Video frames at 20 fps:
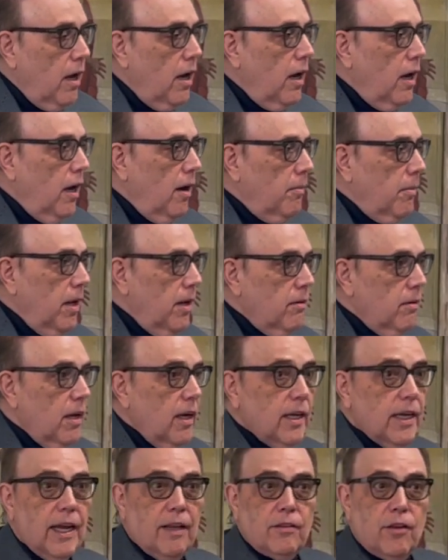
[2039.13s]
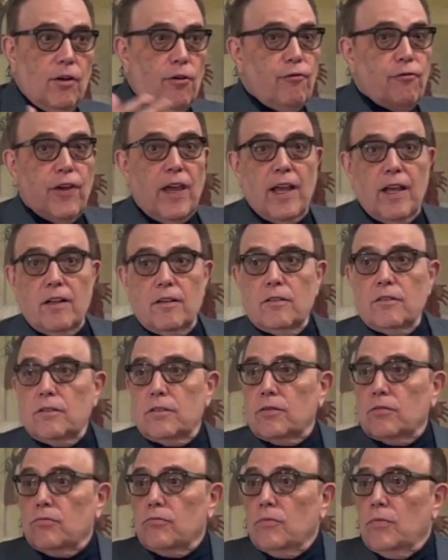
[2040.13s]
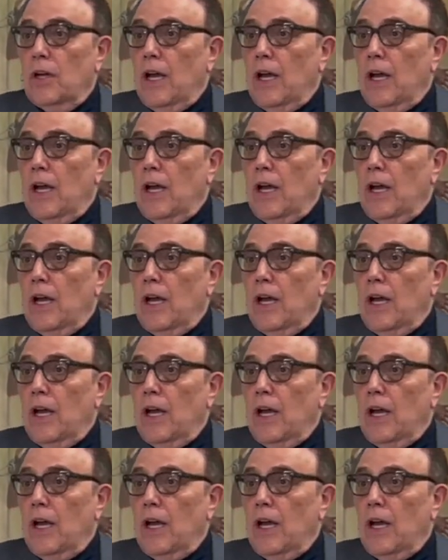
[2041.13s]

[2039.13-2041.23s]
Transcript: And again, they're fans.